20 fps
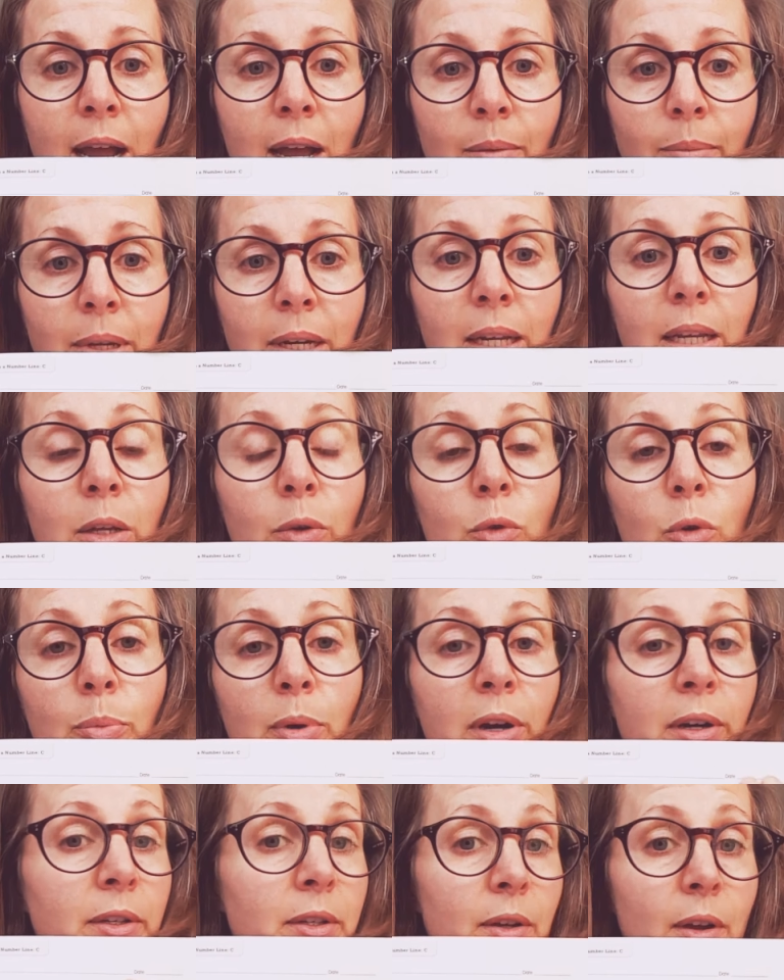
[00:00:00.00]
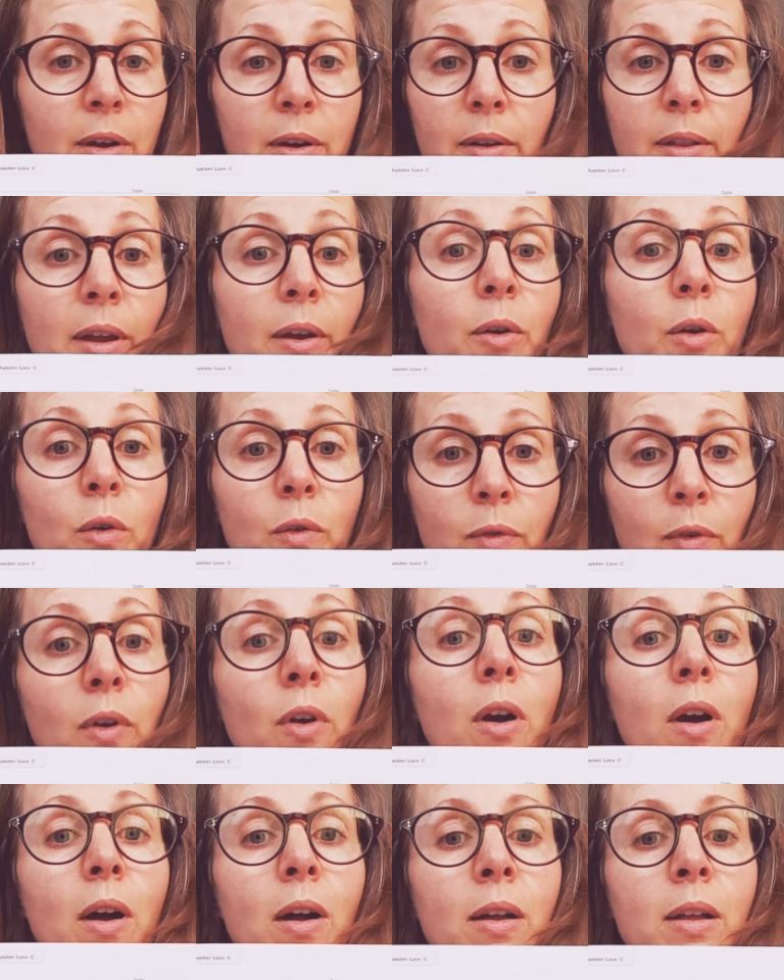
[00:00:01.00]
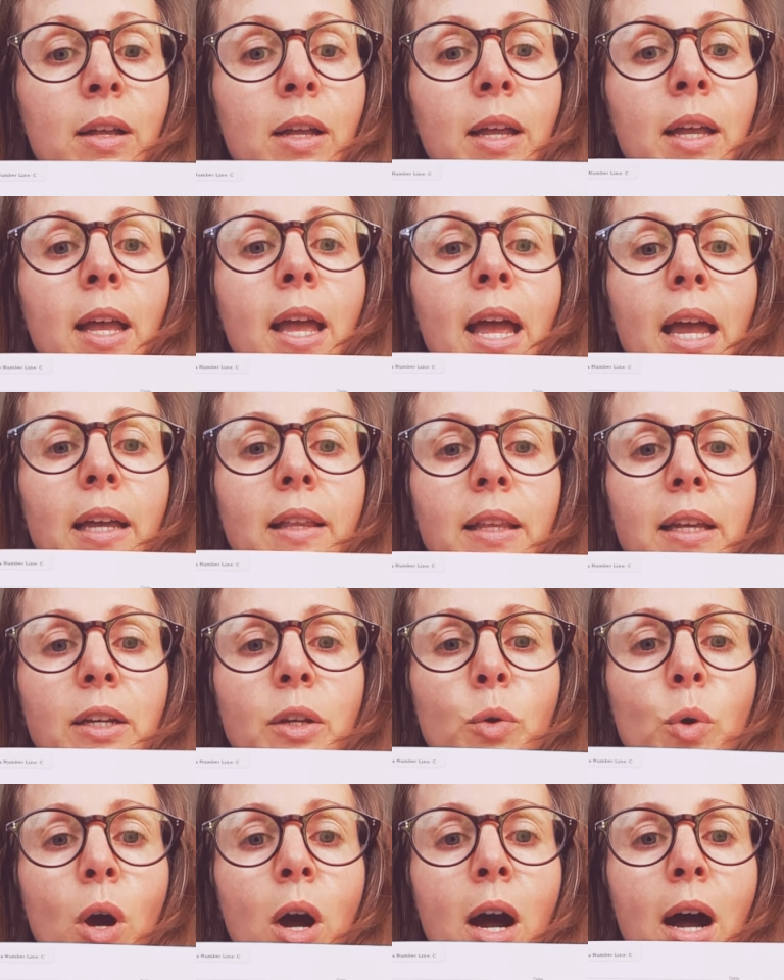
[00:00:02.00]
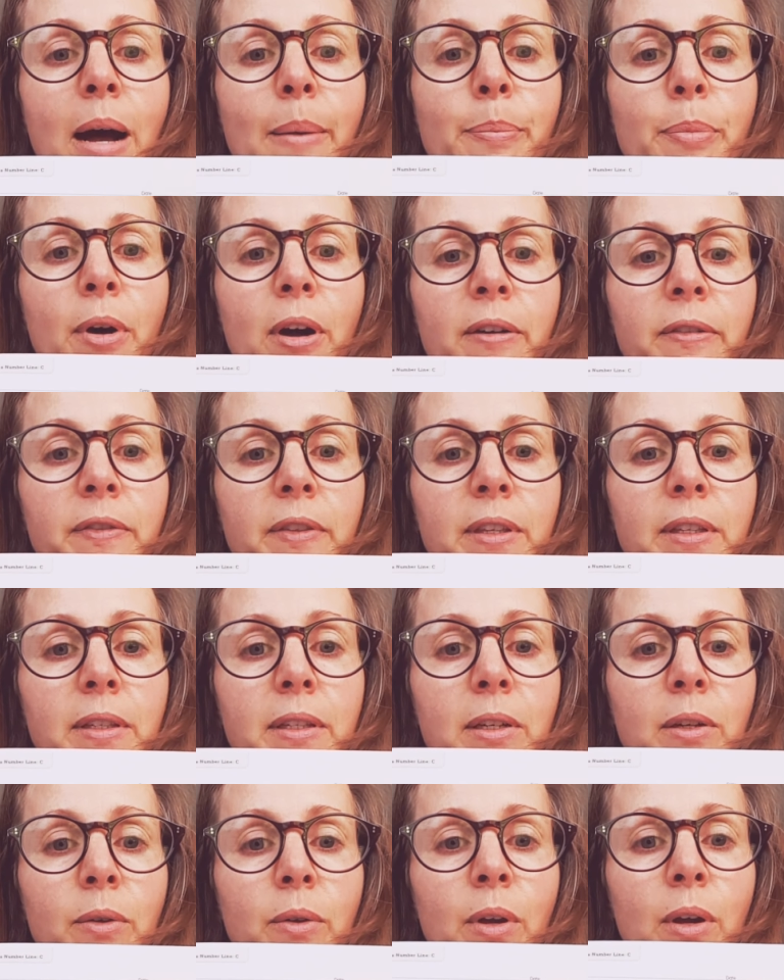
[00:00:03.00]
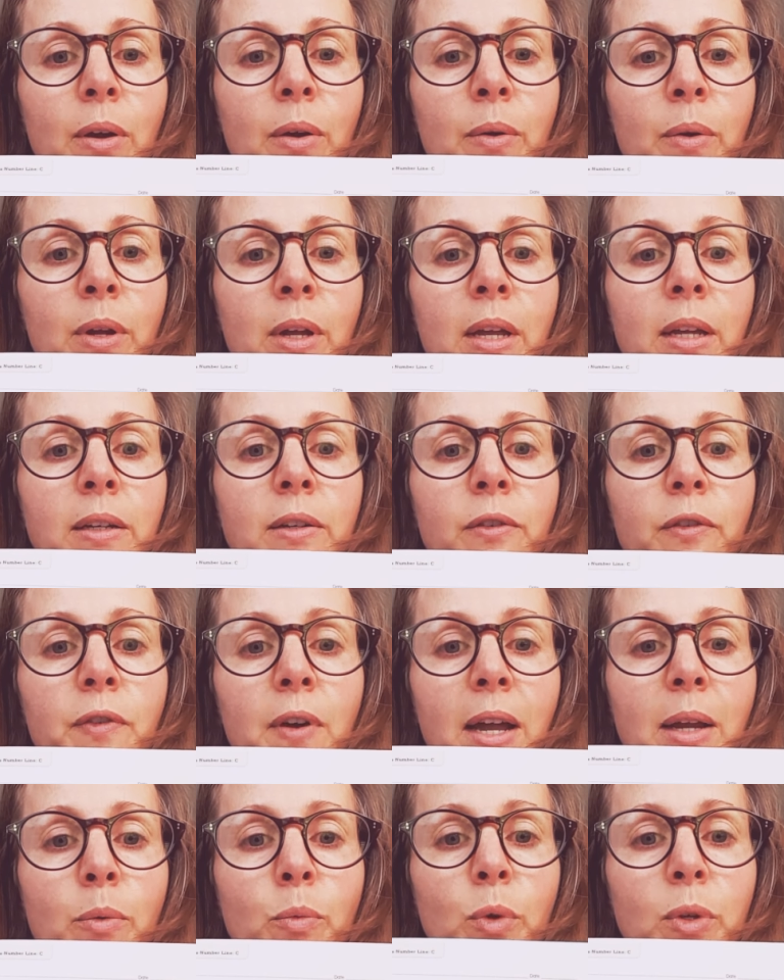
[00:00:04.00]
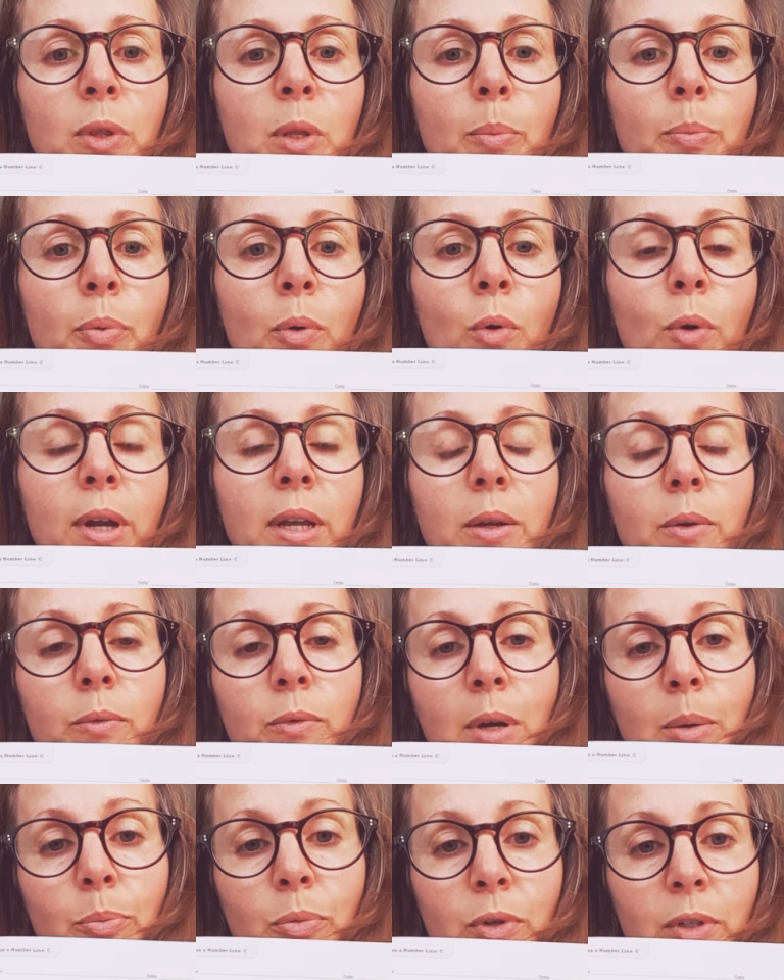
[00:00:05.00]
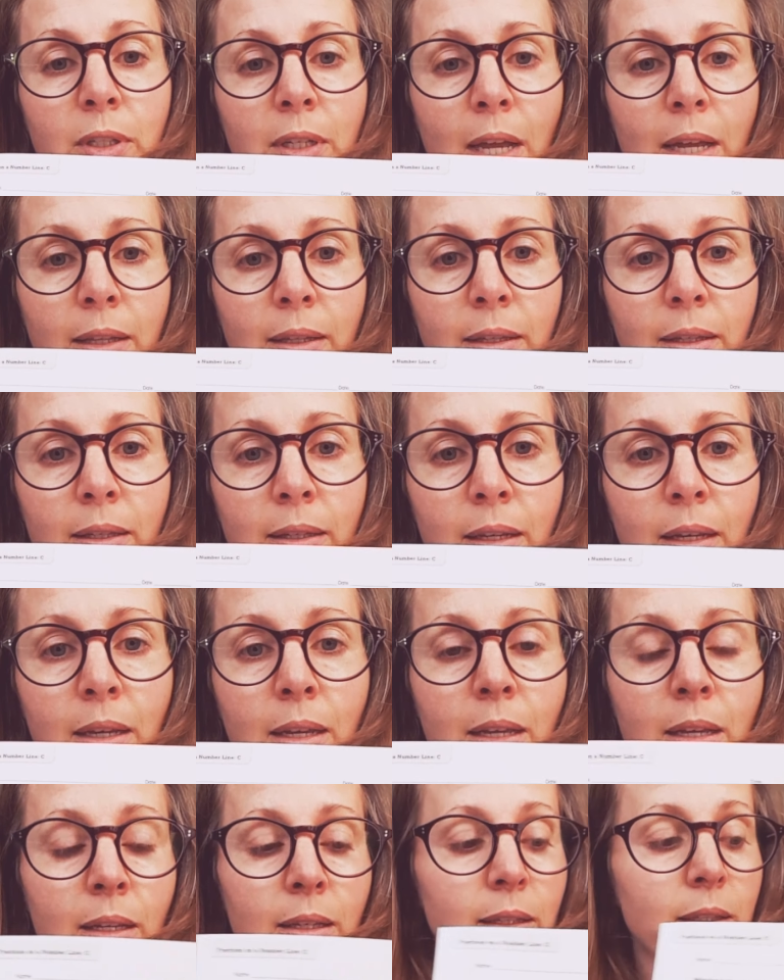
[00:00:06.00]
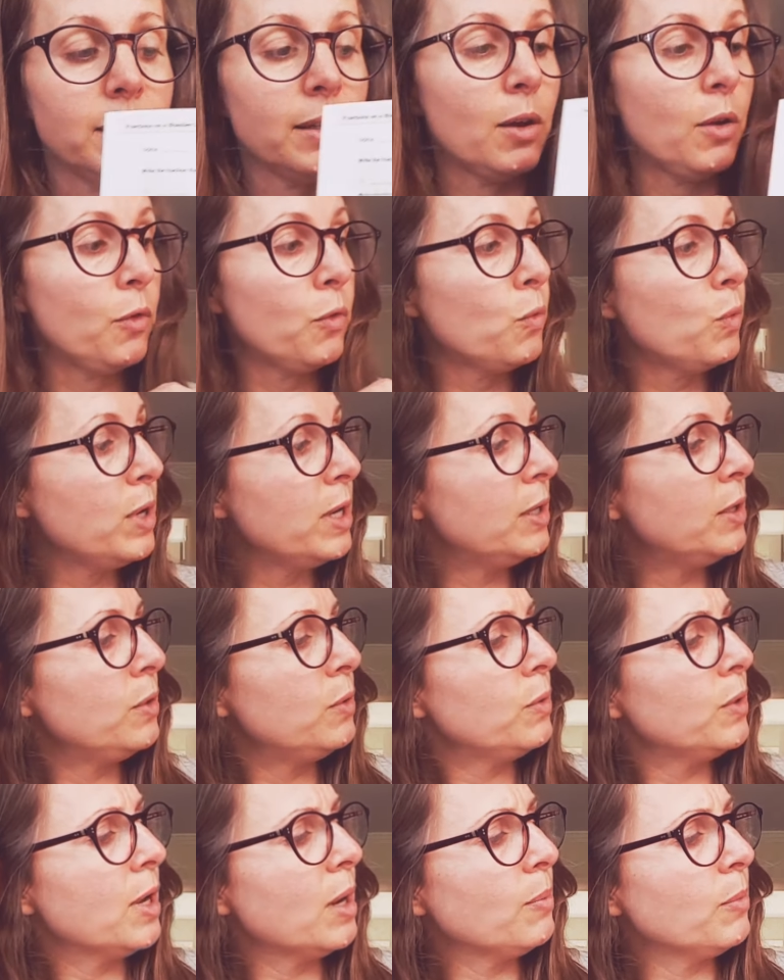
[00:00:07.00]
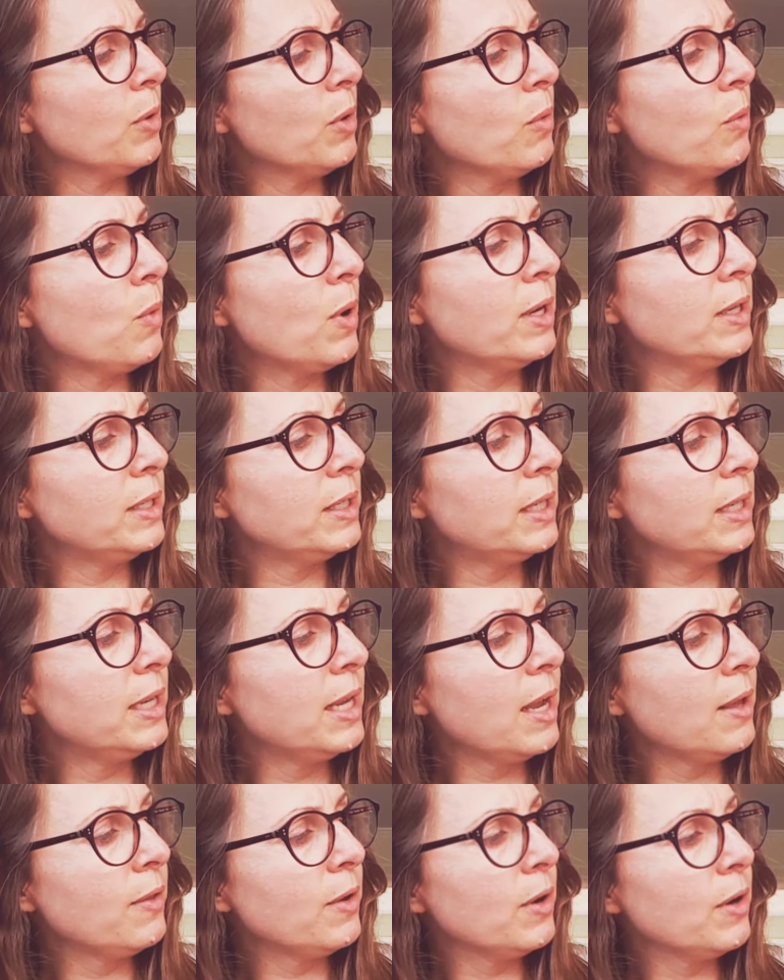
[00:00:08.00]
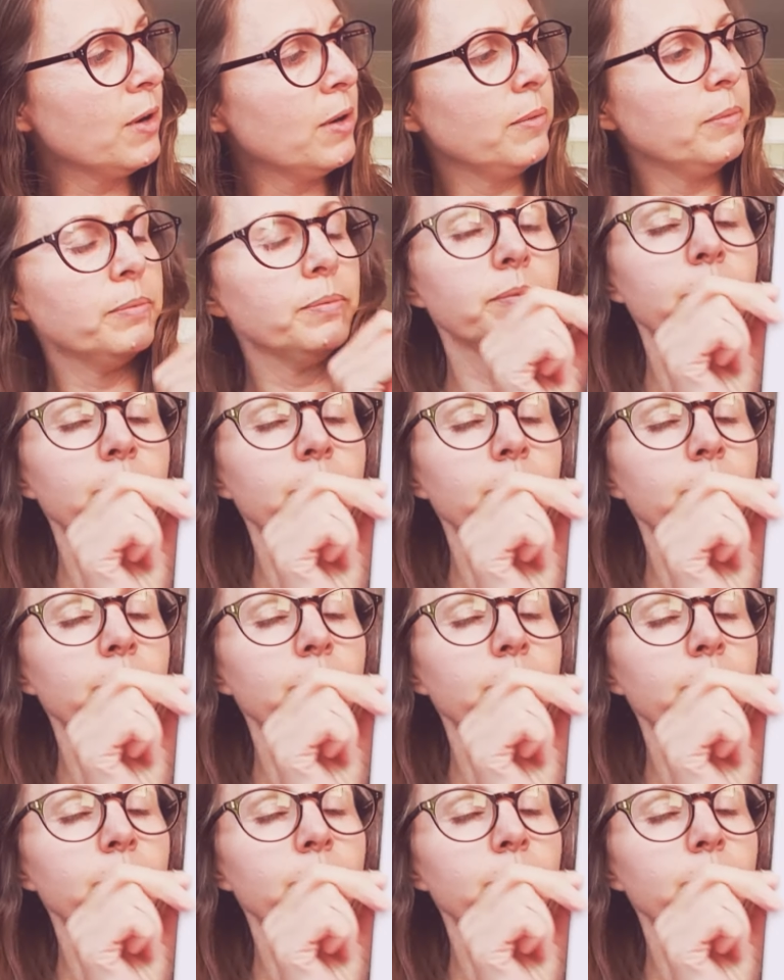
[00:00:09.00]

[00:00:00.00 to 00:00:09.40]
how many equal parts are there overall, and then you hop off the 0 to find what the point represents. So if we do number 1 together,